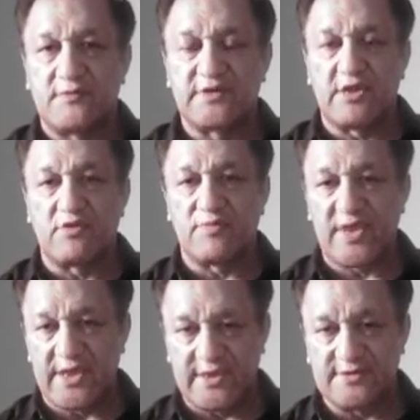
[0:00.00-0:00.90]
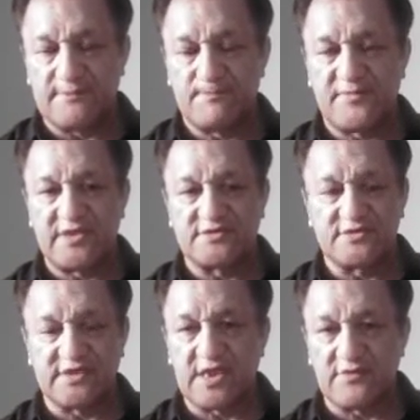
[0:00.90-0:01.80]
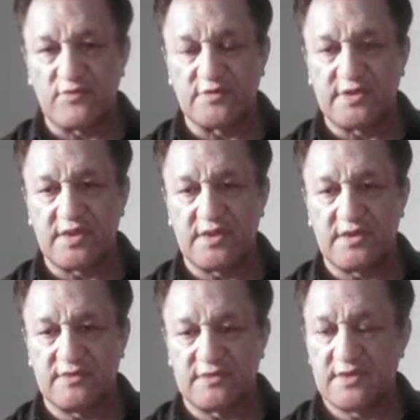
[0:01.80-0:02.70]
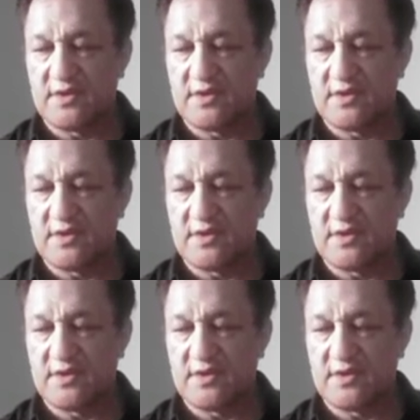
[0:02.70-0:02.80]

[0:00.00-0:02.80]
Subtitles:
Daryl Payne, he's in California, and